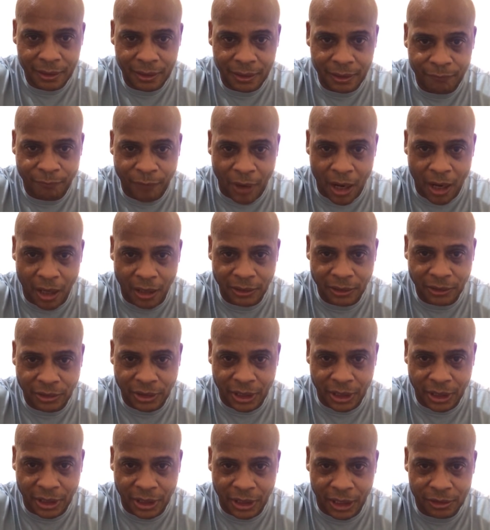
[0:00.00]
fire
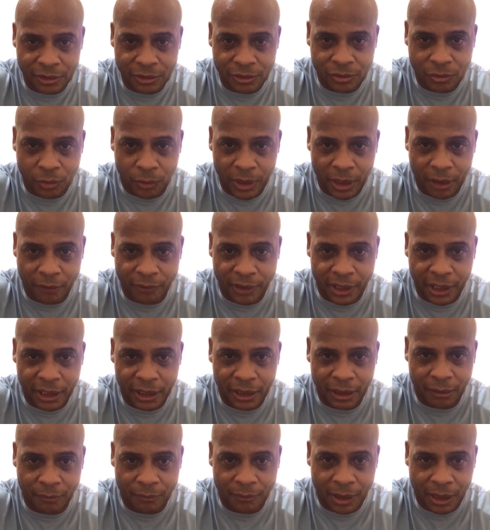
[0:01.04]
station. It's 12
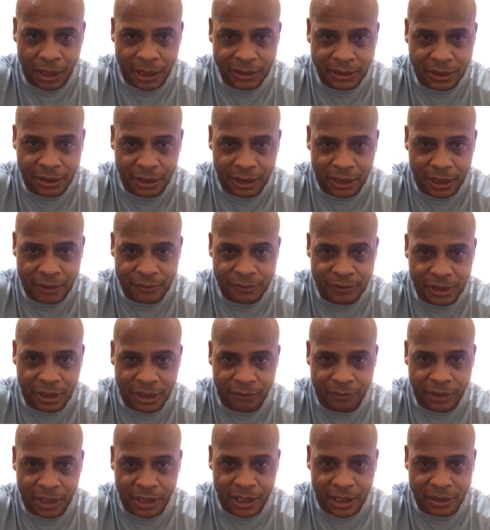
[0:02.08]
a.m. I still have
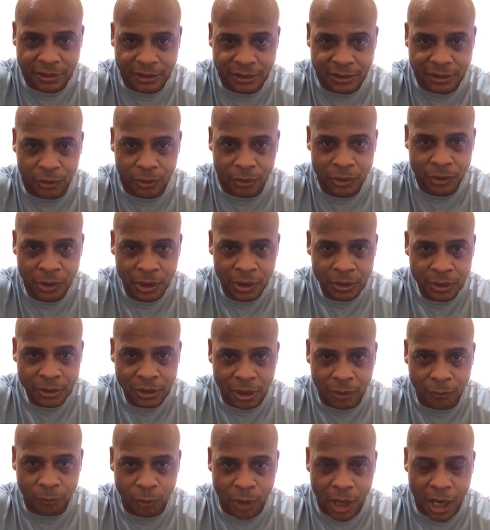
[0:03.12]
7 hours to go. So
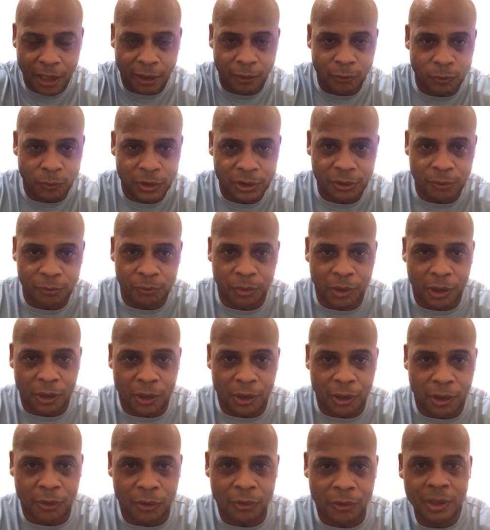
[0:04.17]
I'm rocking with you,
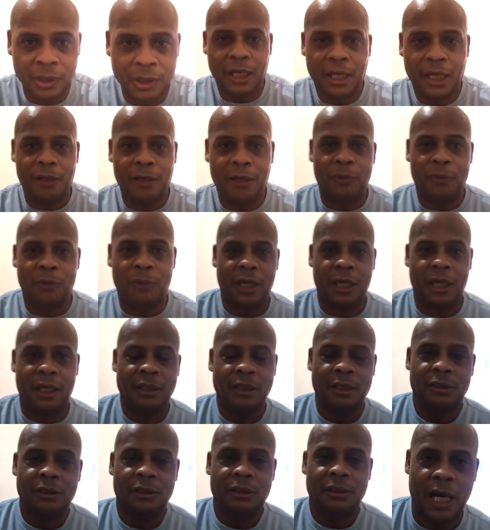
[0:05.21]
bro. Hey, man,
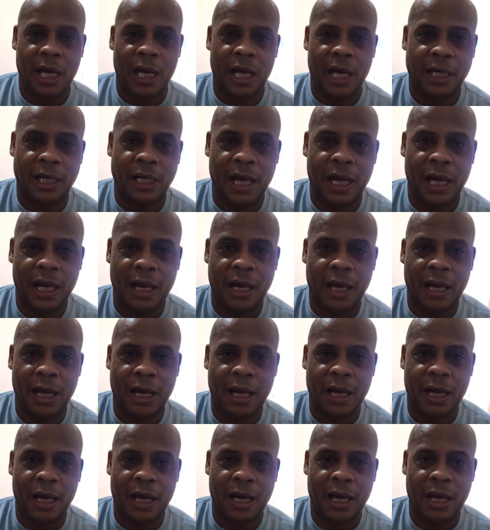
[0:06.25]
shout out, man, to
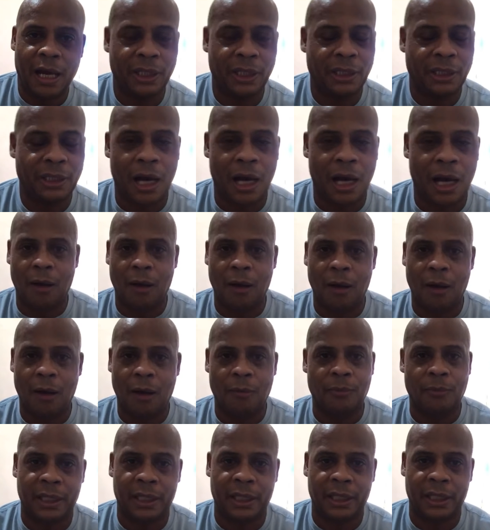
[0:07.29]
all the firemen,
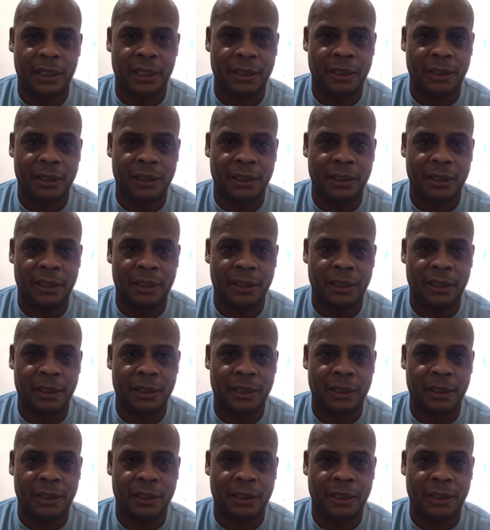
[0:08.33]
man.